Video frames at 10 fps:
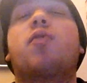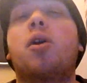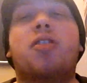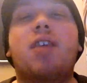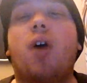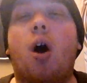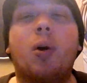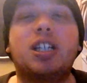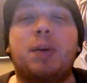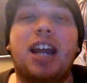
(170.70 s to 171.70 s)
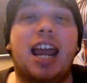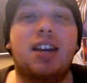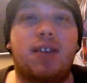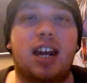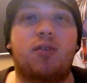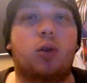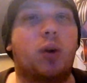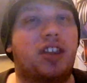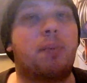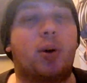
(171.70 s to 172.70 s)
forth. They've always been innovative with
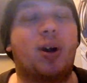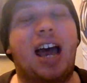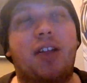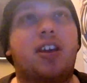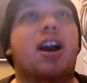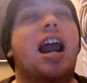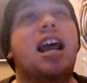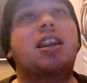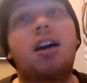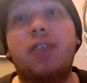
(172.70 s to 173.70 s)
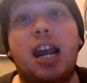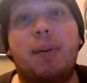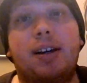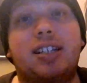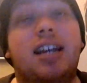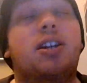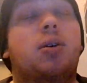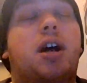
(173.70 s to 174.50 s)
what they put out there. And I love that about Nintendo